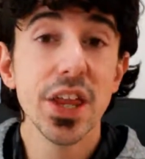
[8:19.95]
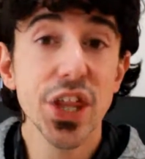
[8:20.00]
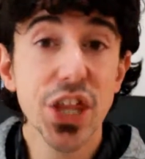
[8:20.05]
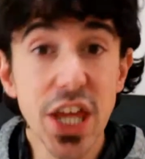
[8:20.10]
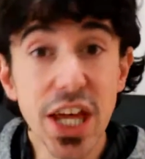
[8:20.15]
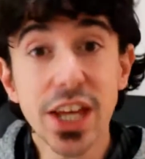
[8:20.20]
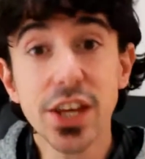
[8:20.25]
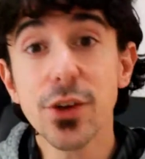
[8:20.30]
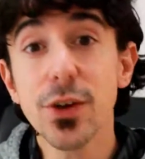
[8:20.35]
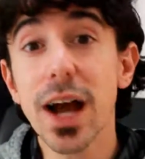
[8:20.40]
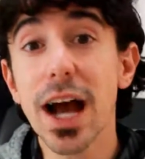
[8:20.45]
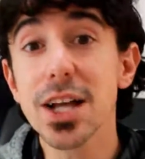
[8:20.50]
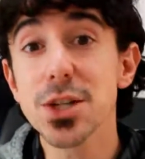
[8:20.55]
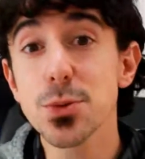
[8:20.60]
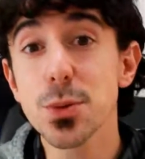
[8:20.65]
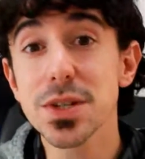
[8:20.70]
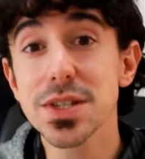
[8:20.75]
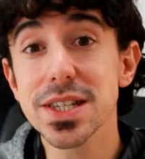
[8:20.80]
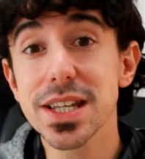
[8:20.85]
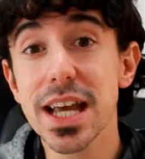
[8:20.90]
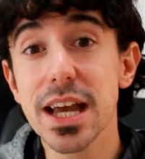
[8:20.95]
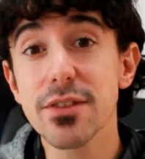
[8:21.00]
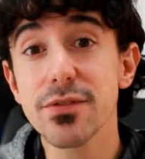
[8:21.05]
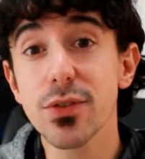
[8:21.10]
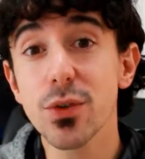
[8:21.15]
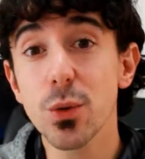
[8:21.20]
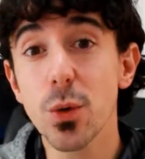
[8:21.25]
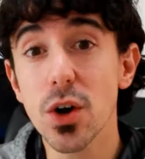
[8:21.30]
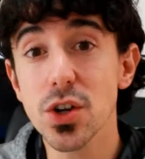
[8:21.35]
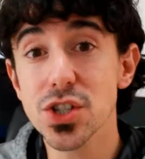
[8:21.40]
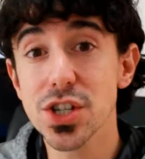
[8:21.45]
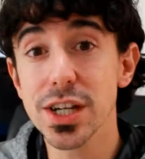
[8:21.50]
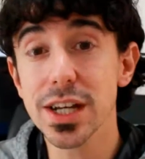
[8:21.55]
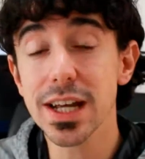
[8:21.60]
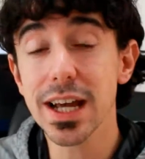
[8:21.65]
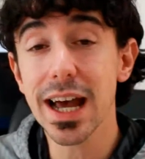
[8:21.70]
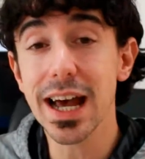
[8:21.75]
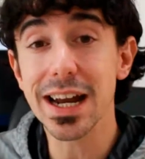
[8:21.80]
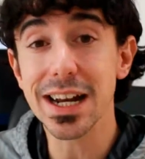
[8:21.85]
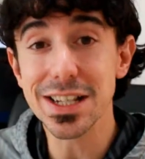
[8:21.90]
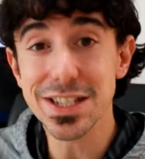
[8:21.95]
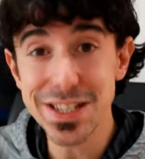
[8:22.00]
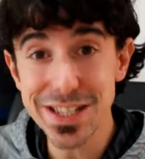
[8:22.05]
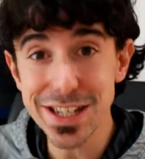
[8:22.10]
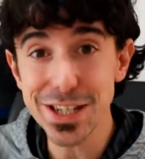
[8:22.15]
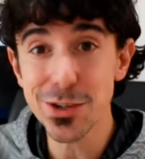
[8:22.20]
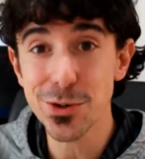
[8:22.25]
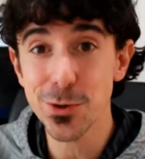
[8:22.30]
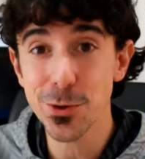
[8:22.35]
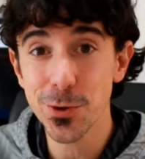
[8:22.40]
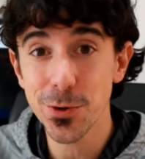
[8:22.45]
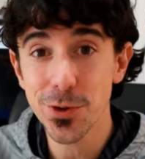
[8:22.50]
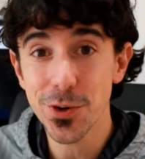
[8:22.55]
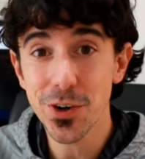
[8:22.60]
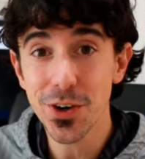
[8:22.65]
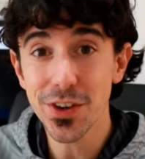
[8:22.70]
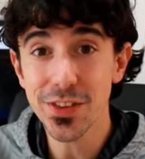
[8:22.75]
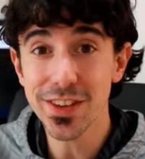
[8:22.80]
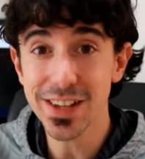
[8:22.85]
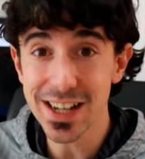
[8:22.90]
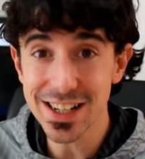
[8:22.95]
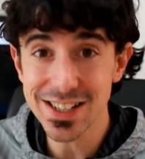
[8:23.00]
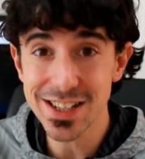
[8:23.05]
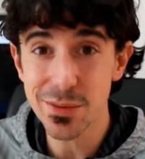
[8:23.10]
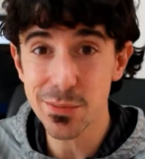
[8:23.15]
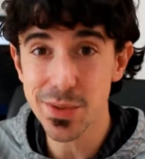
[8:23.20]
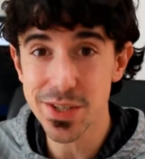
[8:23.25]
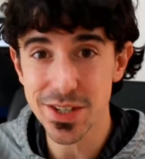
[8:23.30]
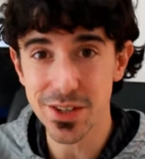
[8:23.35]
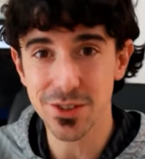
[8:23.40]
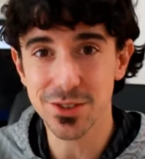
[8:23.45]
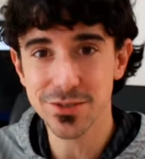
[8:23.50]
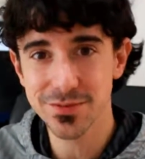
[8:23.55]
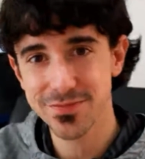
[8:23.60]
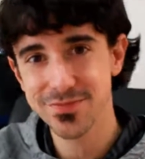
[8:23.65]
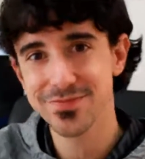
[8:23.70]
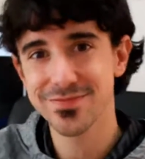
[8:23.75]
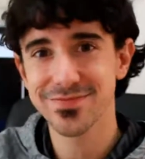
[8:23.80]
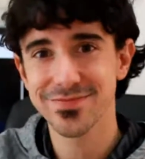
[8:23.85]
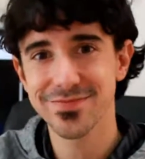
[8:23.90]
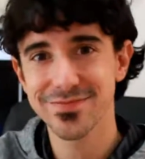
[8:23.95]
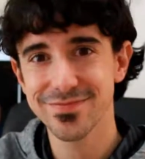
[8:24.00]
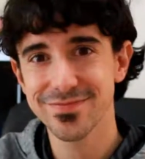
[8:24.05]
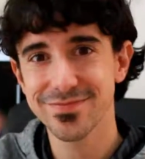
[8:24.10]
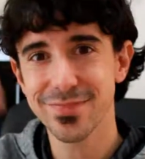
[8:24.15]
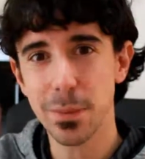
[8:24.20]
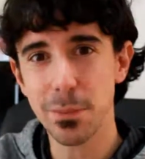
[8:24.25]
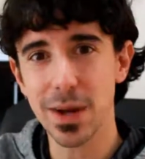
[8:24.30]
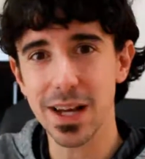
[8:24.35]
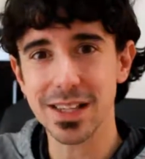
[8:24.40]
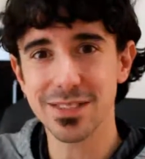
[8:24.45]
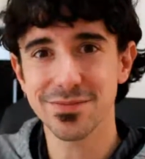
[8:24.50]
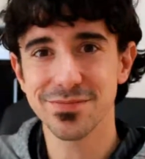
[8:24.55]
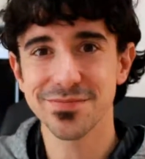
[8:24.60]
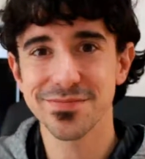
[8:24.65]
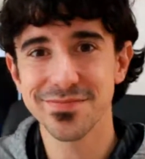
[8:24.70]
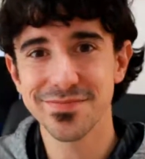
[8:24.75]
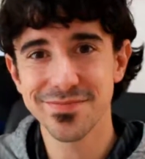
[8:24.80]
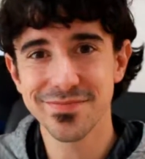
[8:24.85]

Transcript: Thank you guys once again for watching, and I'll see you on the next episode. Bye bye.